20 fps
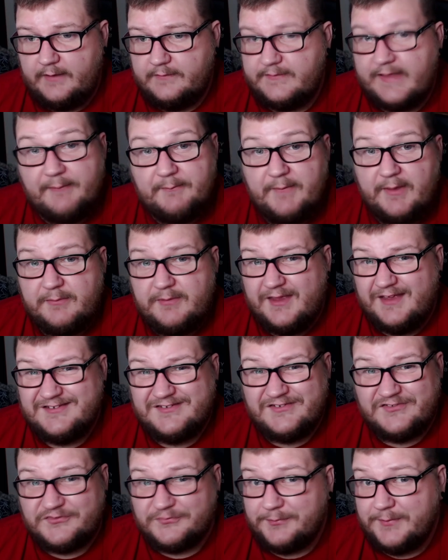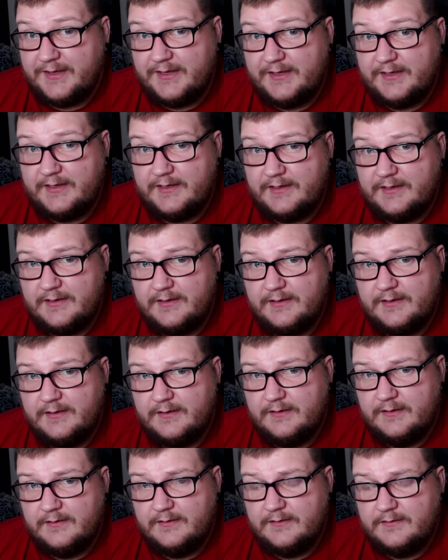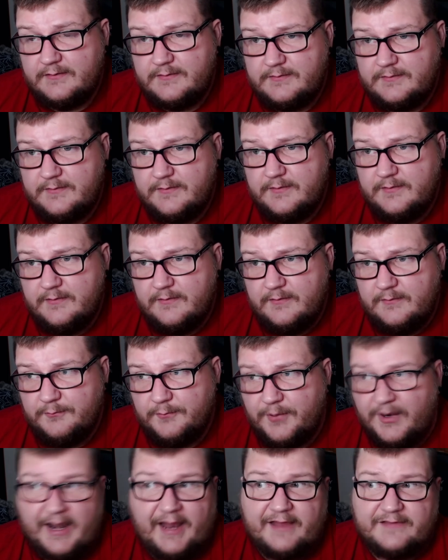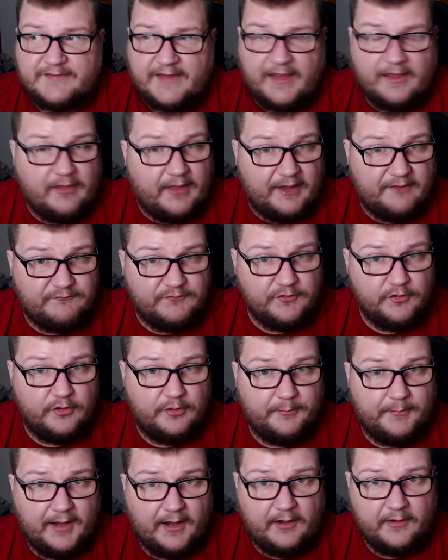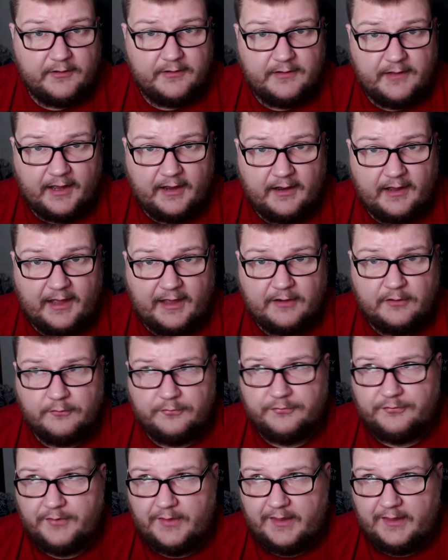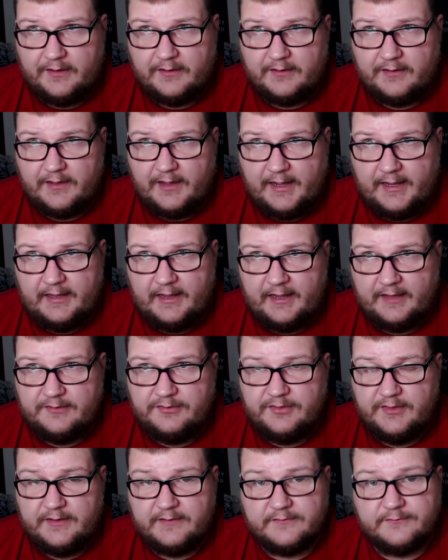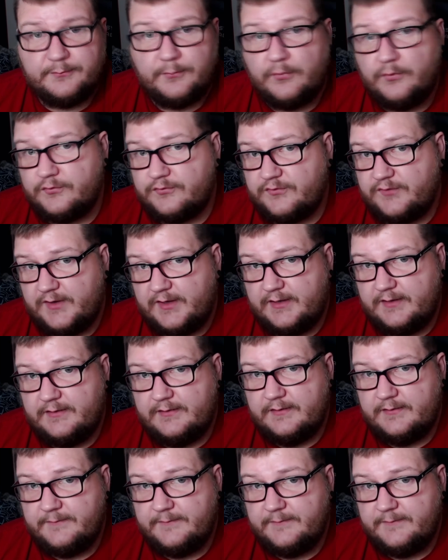That maybe that's just me, but that's how I feel about it. I, I don't think I, I think it's bullshit.